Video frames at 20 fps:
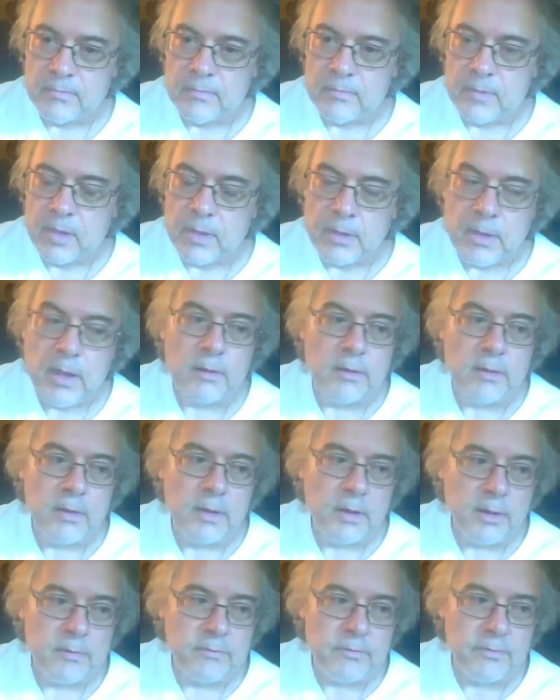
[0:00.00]
Yeah, yeah.
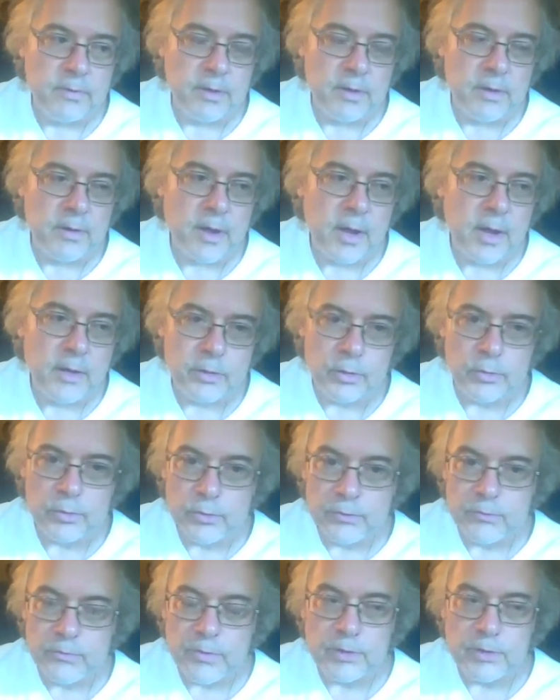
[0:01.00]
I've, uh, I do do
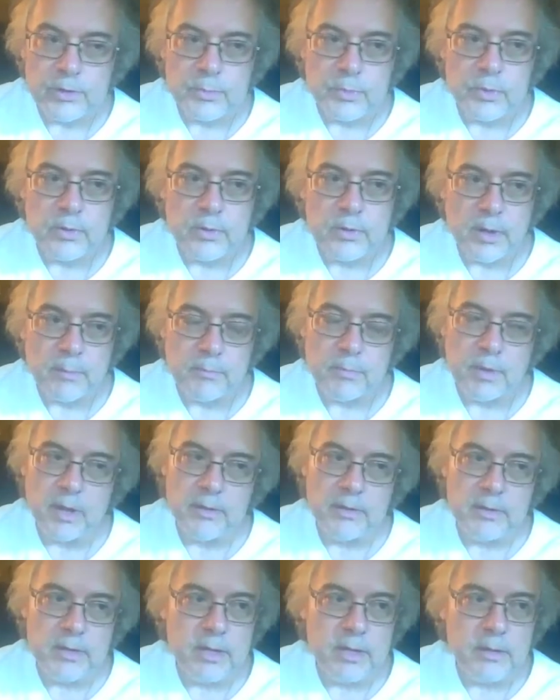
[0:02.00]
Facebook. I'm, I
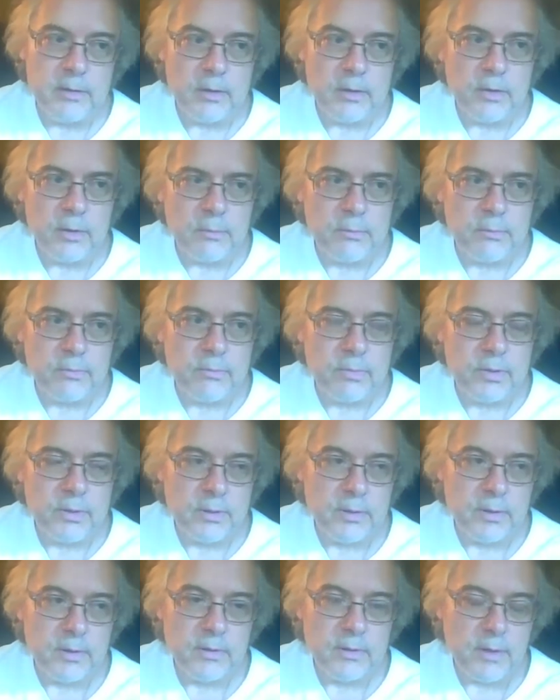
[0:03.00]
need. I know.
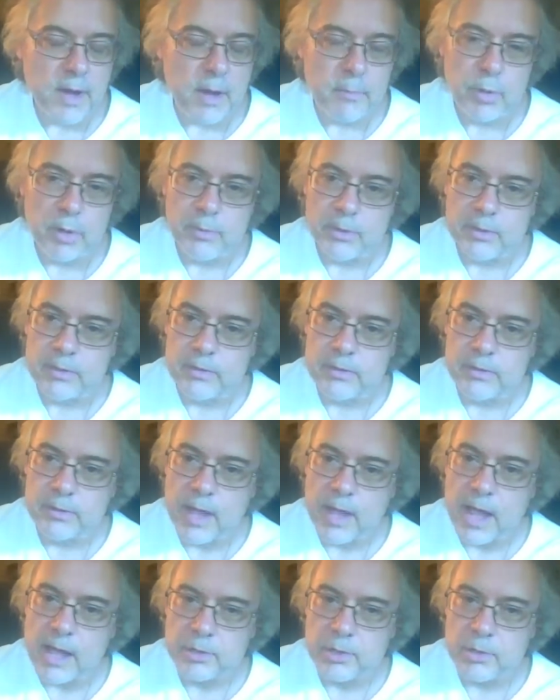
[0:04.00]
I probably need to
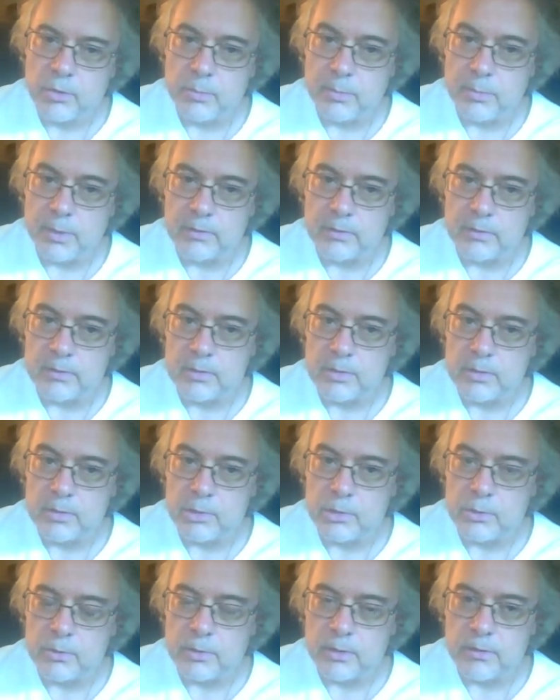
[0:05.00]
ask you about this because you're
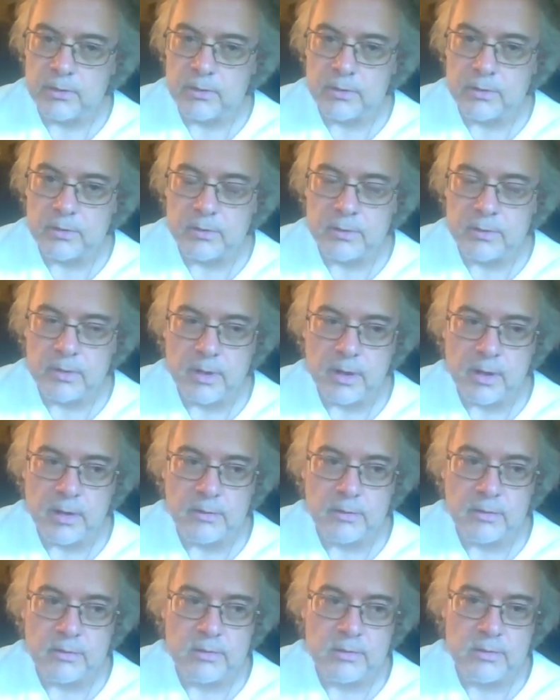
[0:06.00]
like the guy
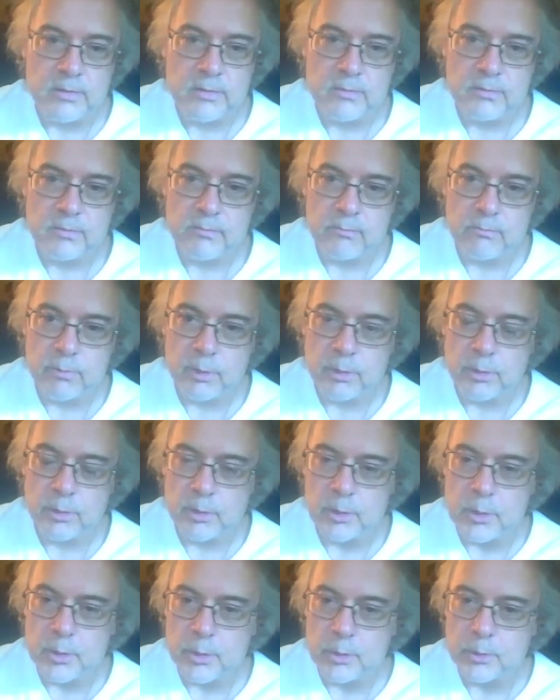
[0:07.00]
that's really
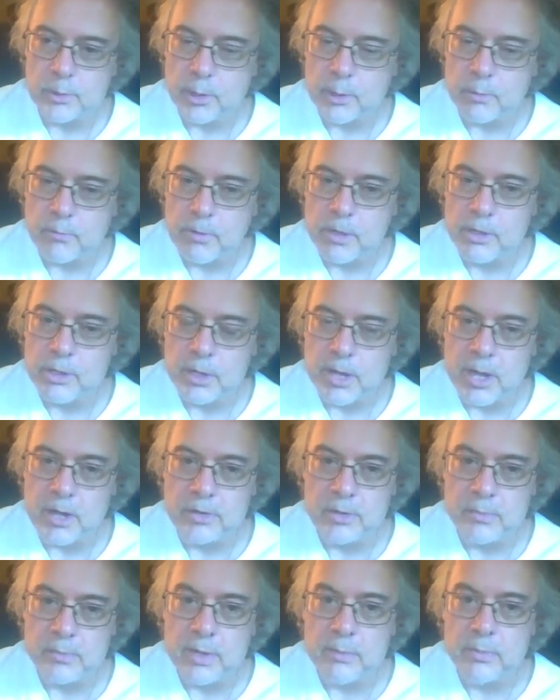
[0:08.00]
good at like reaching out to
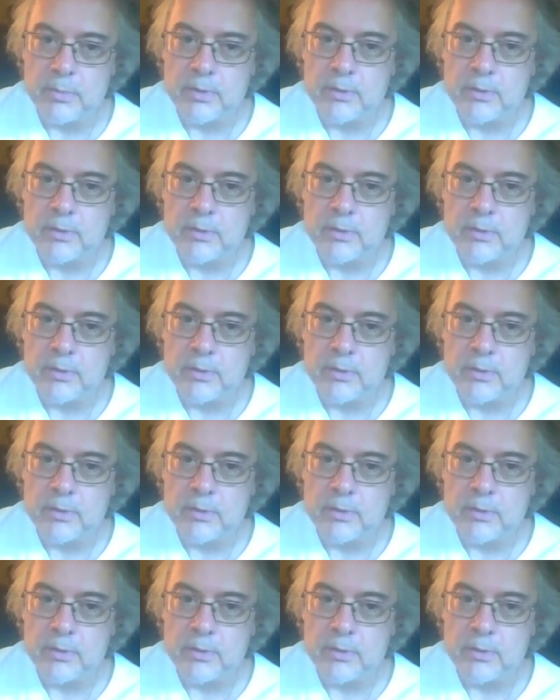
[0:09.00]
people